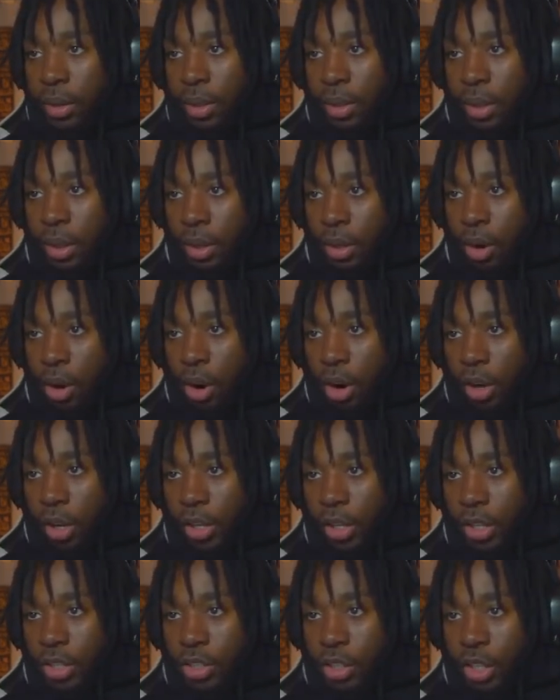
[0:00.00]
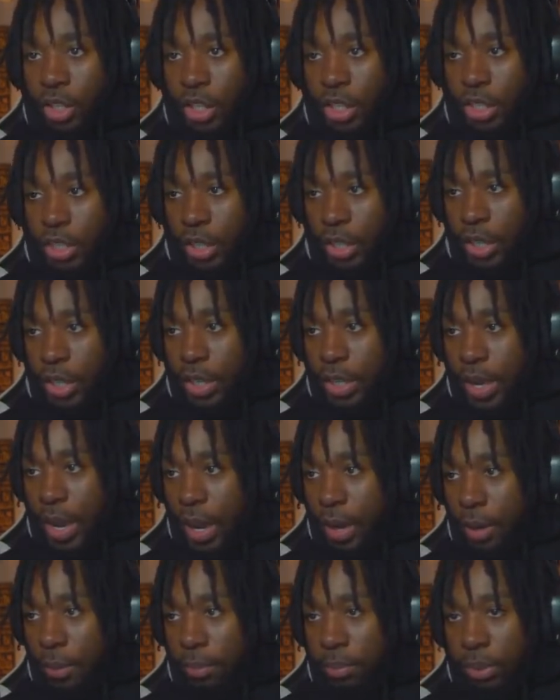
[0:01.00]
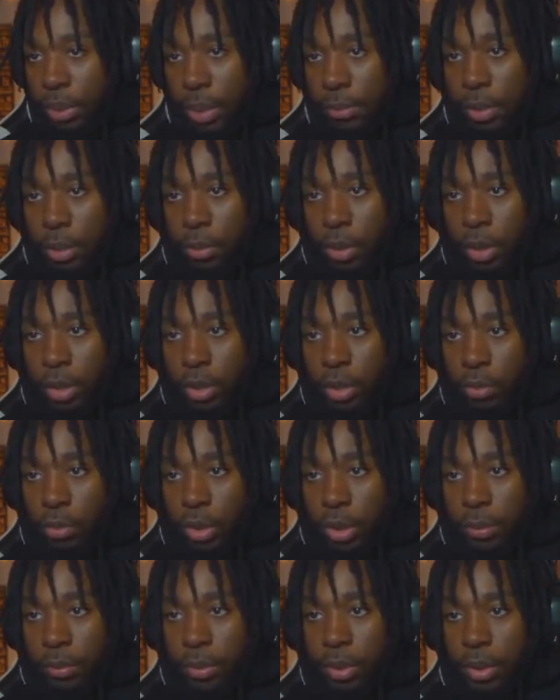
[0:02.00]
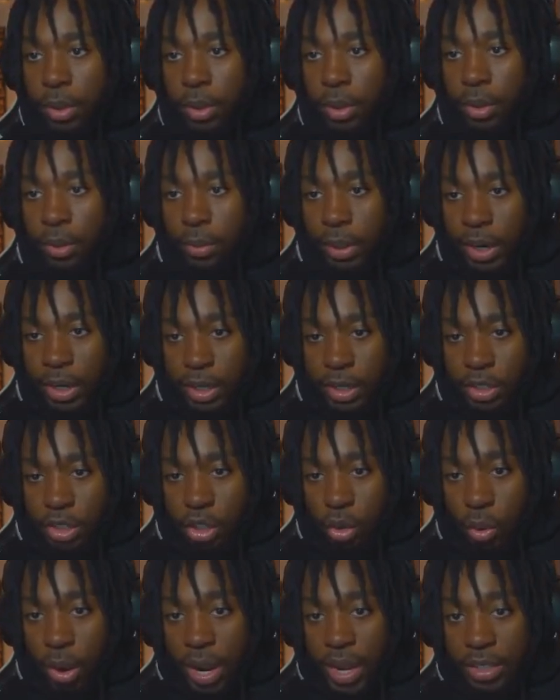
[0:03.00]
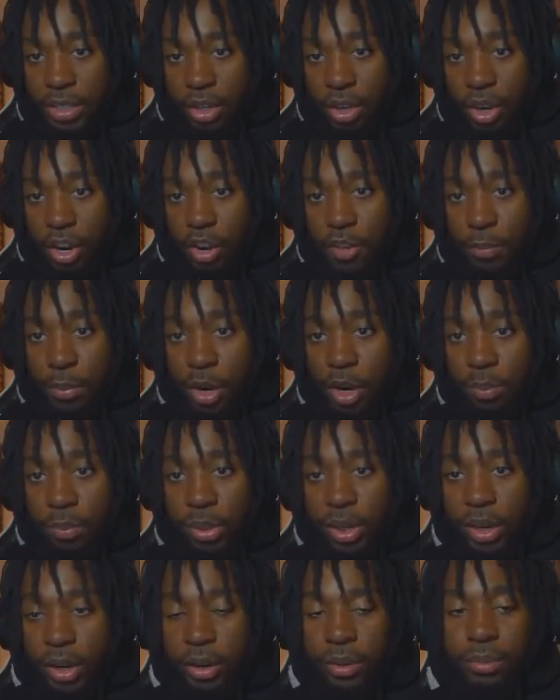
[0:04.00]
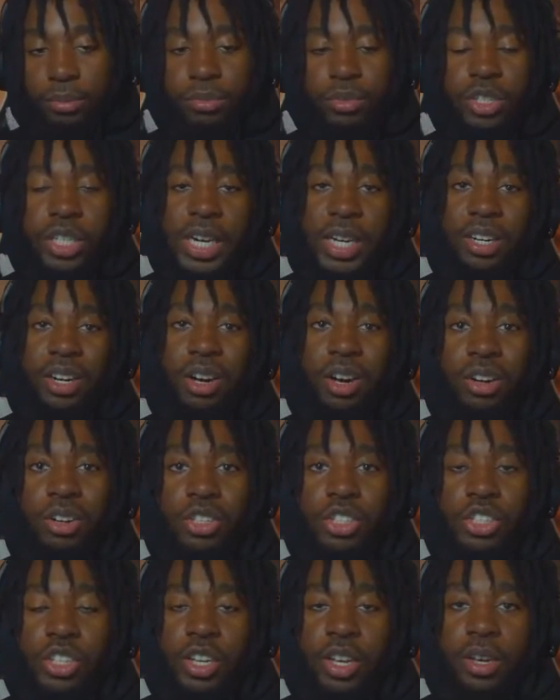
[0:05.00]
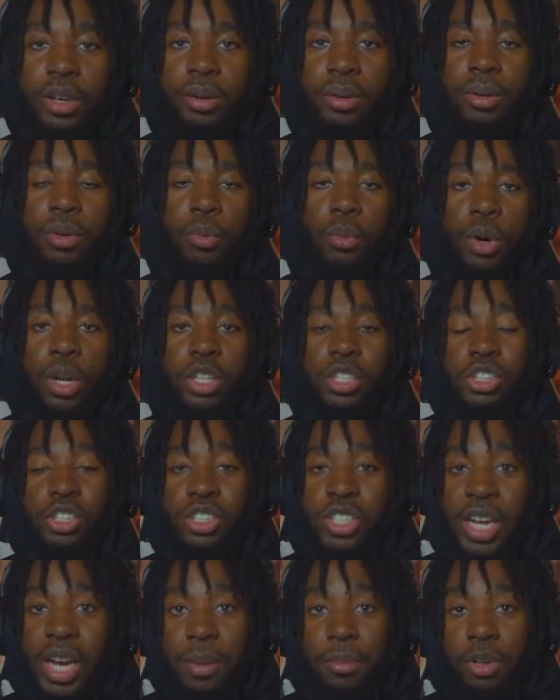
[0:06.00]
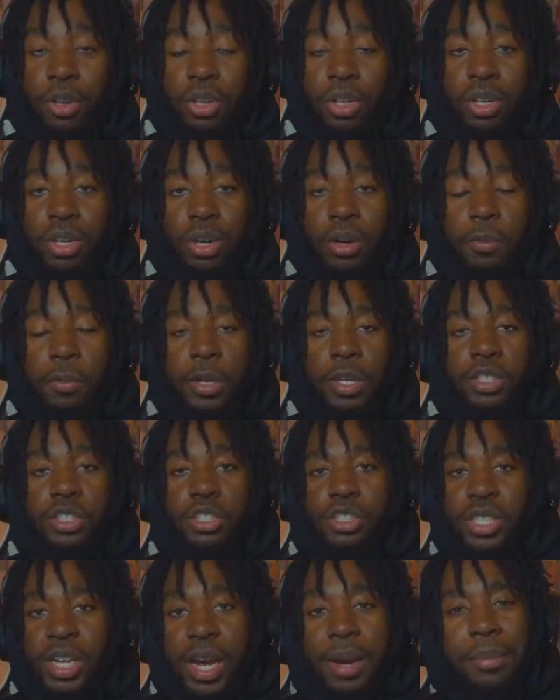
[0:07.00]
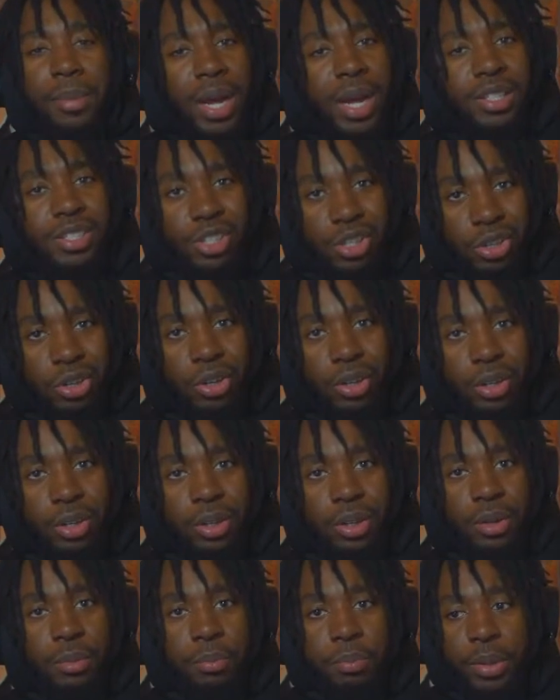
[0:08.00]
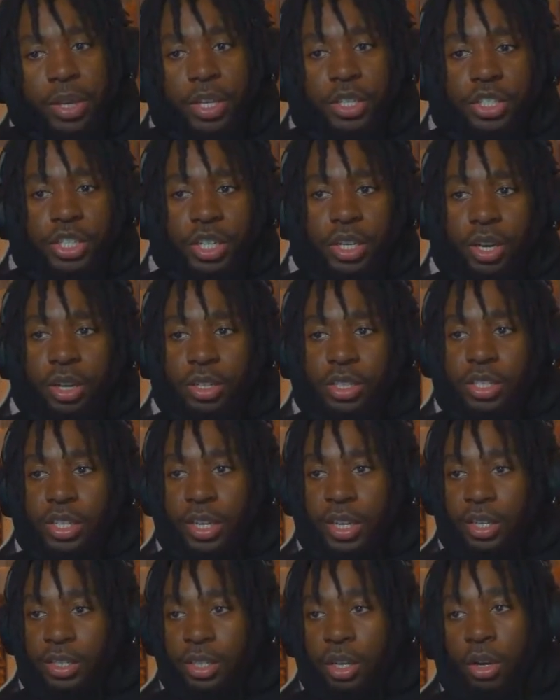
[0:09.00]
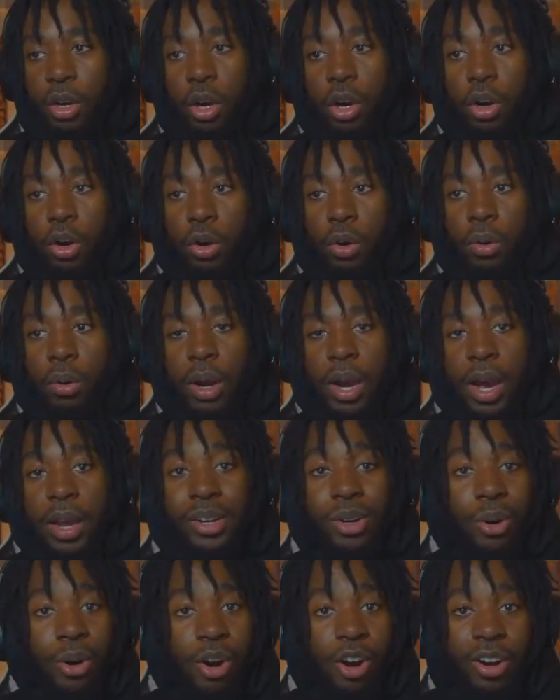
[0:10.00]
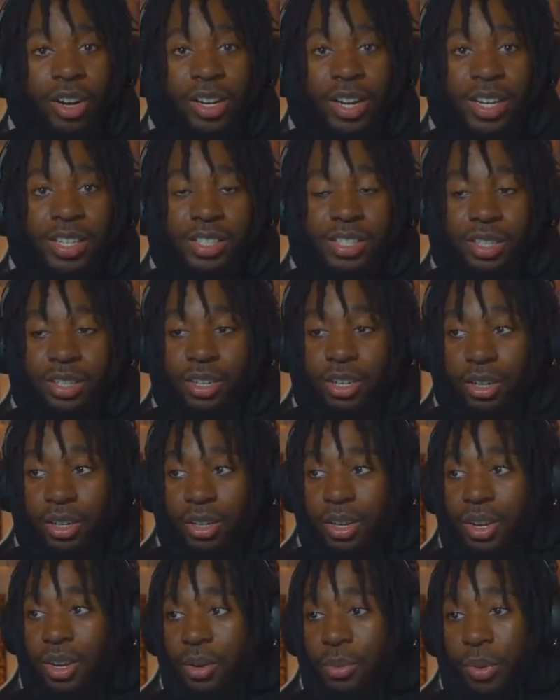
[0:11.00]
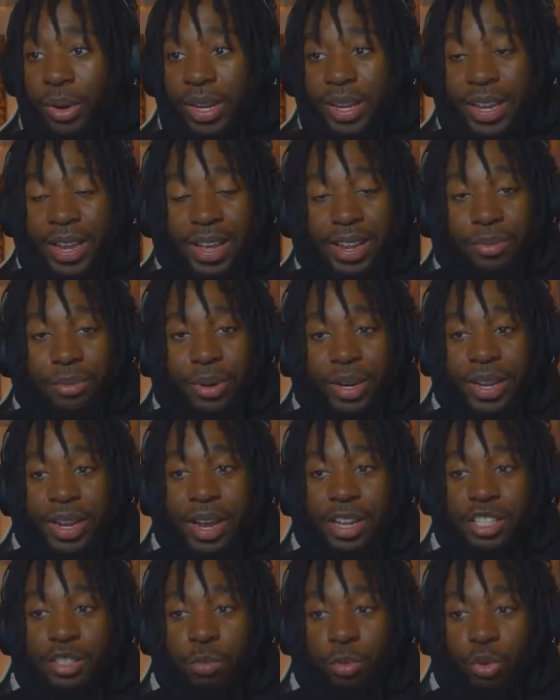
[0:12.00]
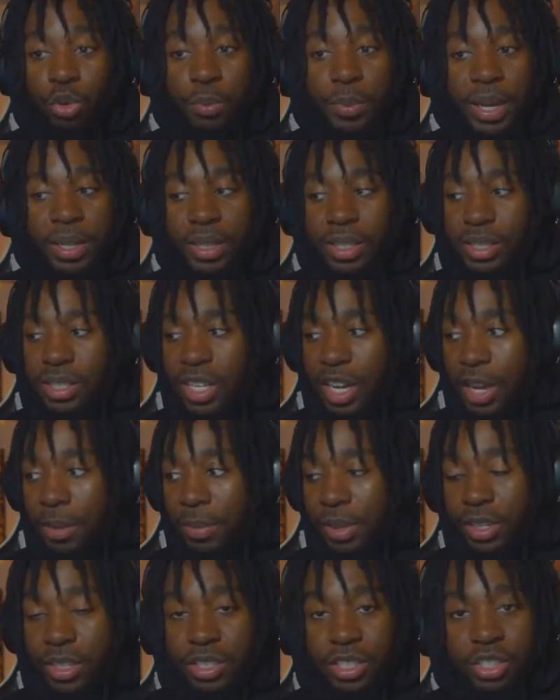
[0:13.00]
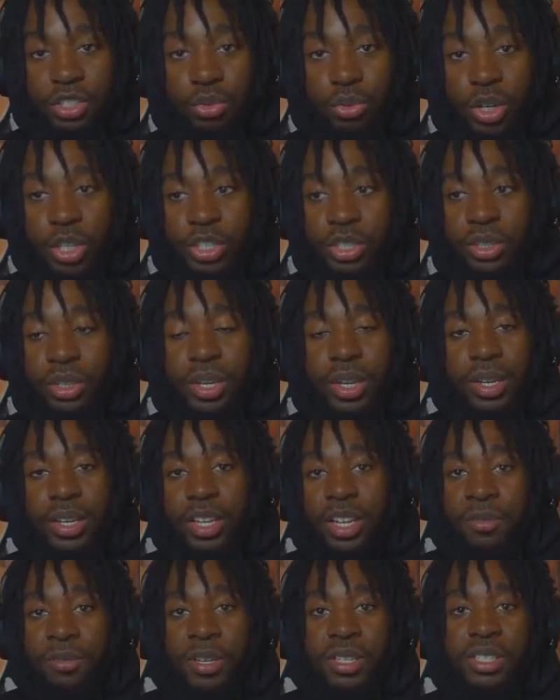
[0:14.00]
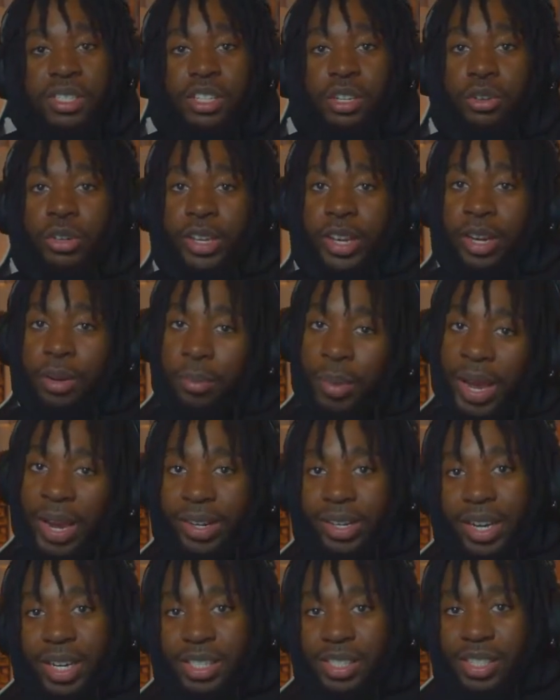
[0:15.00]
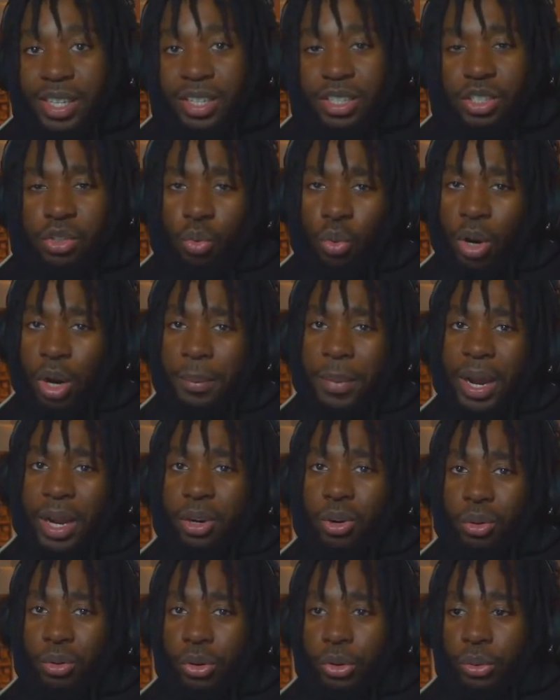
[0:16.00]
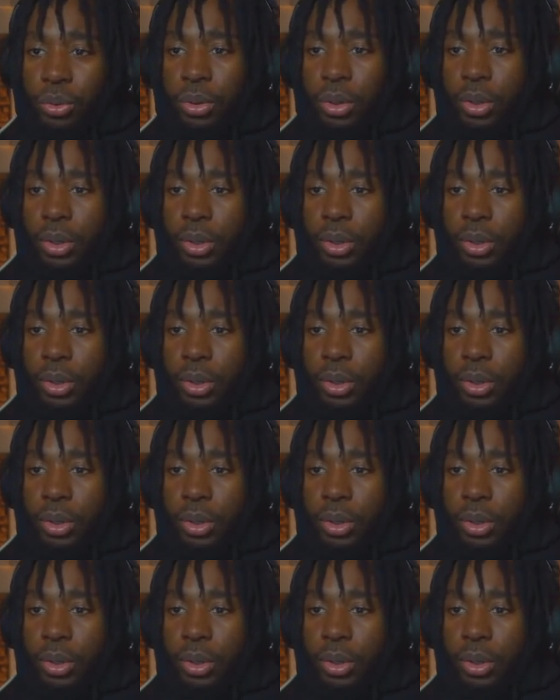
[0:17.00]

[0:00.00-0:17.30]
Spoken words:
Look, Harden in transition, he got it. Plumlee running the rim, right? And so as an off-ball player, you got to understand when it's your time to cook or when it's your time not to cook. PG understands, oh, I know Harden likes to cook when he got room at this top in the situation. Defense still getting back, not set. So what am I going to do?